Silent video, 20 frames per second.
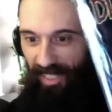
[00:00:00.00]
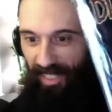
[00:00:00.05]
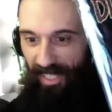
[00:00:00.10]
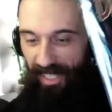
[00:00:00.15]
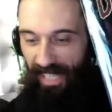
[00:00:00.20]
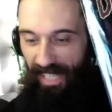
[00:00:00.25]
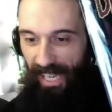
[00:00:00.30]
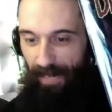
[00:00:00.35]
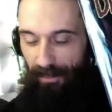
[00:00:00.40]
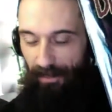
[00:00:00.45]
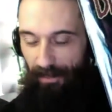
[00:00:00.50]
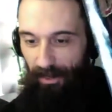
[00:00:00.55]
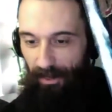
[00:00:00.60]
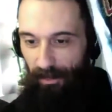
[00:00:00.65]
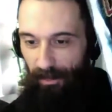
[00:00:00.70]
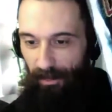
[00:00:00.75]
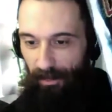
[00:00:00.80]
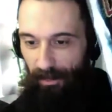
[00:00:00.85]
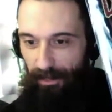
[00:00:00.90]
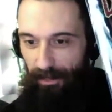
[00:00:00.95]
absolute
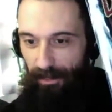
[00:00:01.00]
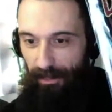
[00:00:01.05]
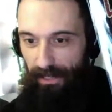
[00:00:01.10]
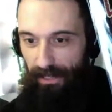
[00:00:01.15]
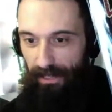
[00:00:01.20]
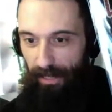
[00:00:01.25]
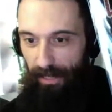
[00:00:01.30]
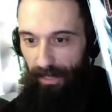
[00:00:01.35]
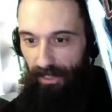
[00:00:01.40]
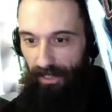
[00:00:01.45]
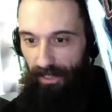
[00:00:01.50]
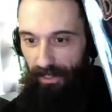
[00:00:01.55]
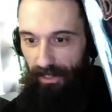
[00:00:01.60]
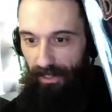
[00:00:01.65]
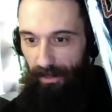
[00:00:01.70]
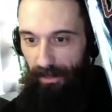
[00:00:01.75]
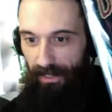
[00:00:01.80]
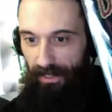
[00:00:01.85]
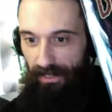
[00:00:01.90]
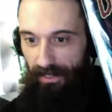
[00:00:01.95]
masterpiece by Charles
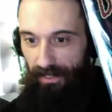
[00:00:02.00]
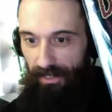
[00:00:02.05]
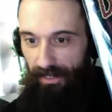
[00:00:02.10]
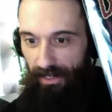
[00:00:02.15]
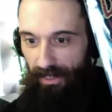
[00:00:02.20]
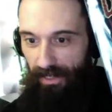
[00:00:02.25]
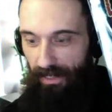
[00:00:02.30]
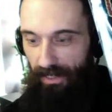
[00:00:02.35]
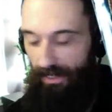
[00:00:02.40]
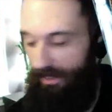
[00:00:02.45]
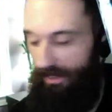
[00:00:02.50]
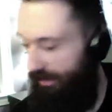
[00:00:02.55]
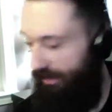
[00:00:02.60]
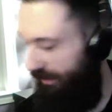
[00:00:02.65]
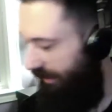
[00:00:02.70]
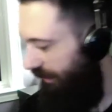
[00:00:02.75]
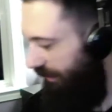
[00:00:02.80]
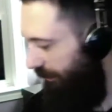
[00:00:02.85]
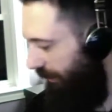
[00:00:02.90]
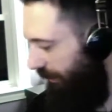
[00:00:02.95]
Burns,
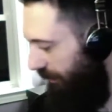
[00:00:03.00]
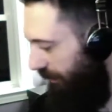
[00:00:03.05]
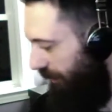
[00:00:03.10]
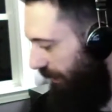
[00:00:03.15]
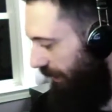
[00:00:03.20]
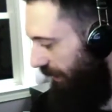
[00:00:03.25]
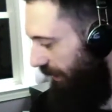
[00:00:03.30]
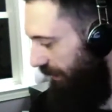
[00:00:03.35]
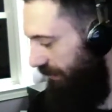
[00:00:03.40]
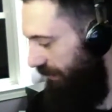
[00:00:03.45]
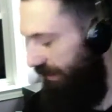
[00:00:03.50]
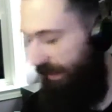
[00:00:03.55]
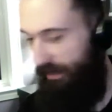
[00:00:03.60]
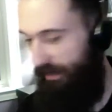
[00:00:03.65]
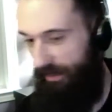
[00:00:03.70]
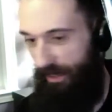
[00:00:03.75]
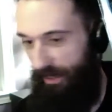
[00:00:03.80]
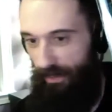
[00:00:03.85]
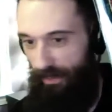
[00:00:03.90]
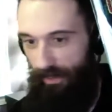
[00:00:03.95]
and my trade is
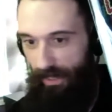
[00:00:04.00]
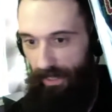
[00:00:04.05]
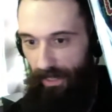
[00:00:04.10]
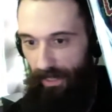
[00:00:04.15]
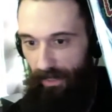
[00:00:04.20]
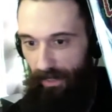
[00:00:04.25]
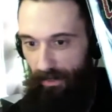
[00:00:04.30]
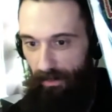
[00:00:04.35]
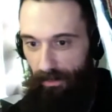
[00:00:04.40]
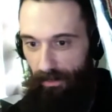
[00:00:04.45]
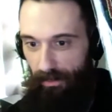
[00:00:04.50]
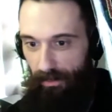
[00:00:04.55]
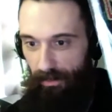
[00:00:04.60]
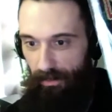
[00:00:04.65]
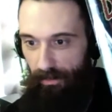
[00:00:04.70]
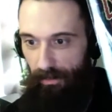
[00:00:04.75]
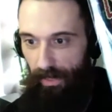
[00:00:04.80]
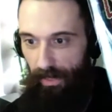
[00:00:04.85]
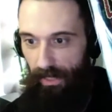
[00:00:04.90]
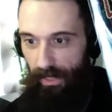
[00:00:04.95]
downstairs right now.
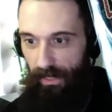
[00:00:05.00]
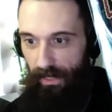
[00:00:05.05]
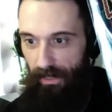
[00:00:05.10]
But